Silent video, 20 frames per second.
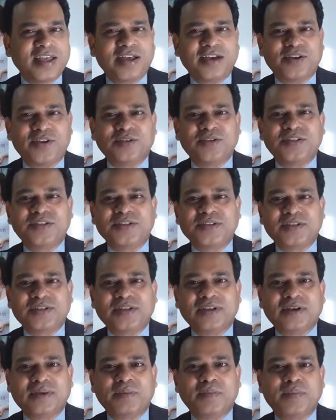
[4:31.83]
you know, this
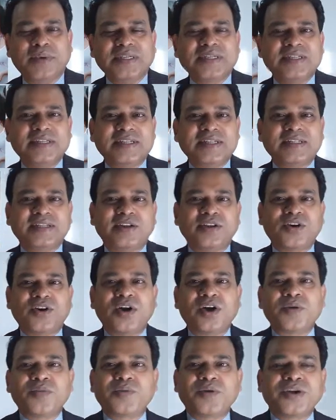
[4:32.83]
business or
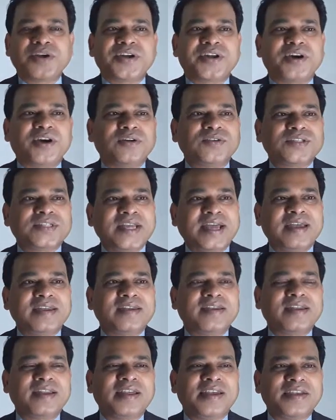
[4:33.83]
corporate house
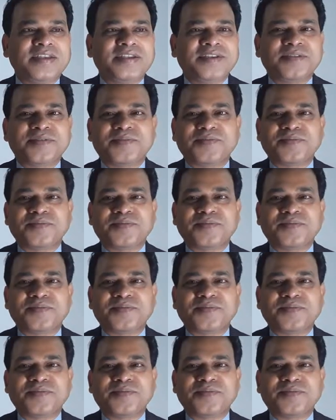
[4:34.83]
handling.